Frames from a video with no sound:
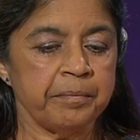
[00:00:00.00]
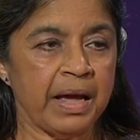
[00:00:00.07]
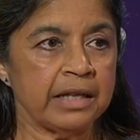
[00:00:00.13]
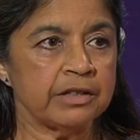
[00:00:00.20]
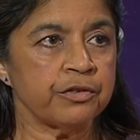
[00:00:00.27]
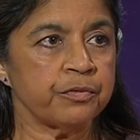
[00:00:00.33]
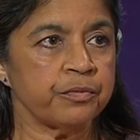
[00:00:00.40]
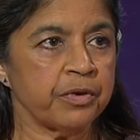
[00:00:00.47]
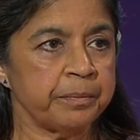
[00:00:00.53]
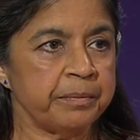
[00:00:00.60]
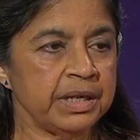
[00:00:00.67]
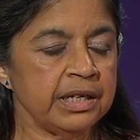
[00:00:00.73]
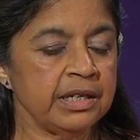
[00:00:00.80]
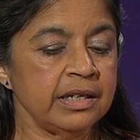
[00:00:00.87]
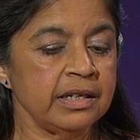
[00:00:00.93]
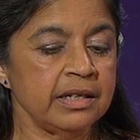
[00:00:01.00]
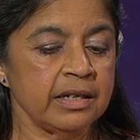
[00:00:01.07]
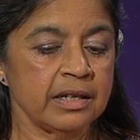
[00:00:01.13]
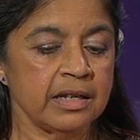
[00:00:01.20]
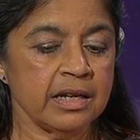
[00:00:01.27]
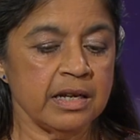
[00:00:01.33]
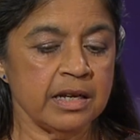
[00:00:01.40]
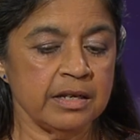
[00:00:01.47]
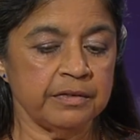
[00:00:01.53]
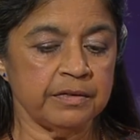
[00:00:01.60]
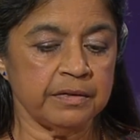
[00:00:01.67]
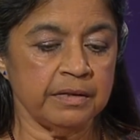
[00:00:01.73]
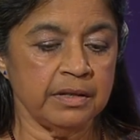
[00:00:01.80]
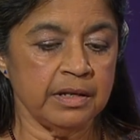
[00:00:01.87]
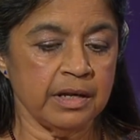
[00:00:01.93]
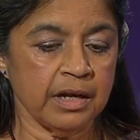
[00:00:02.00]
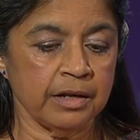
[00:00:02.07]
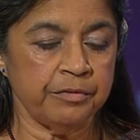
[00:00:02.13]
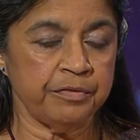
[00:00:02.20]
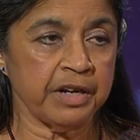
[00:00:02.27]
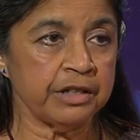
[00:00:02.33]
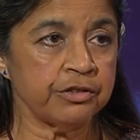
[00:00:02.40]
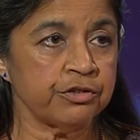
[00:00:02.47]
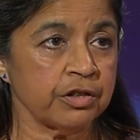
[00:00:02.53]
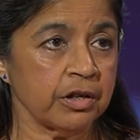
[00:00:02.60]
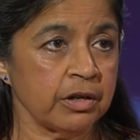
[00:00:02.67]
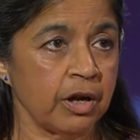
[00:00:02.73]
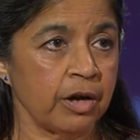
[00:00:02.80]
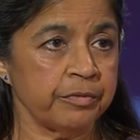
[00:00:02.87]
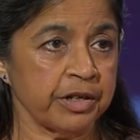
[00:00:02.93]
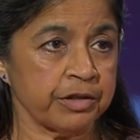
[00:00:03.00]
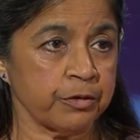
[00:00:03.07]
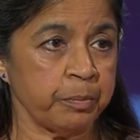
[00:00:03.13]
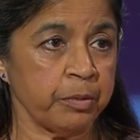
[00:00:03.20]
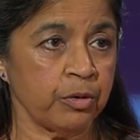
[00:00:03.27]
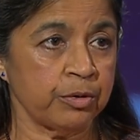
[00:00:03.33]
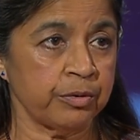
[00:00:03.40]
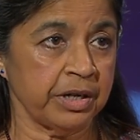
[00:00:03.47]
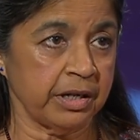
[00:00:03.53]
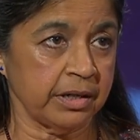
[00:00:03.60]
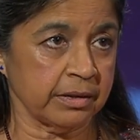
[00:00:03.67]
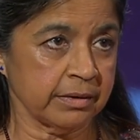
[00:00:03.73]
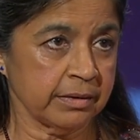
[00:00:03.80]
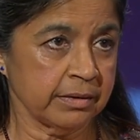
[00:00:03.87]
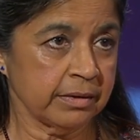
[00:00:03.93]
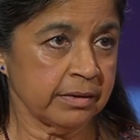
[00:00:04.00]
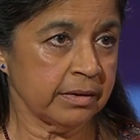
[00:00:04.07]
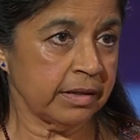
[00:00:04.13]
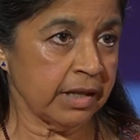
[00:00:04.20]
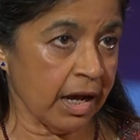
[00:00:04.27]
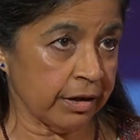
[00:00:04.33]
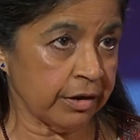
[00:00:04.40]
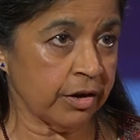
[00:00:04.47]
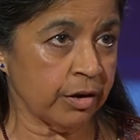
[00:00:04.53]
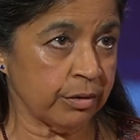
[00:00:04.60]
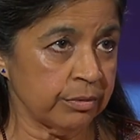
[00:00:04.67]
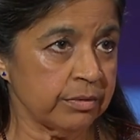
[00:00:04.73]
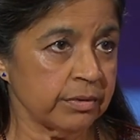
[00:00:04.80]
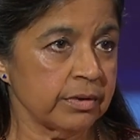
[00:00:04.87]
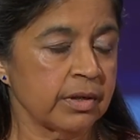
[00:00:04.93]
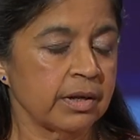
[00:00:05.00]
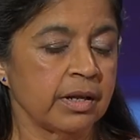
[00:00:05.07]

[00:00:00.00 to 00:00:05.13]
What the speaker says: Maths, for me, is the adventure of exploring the unknown.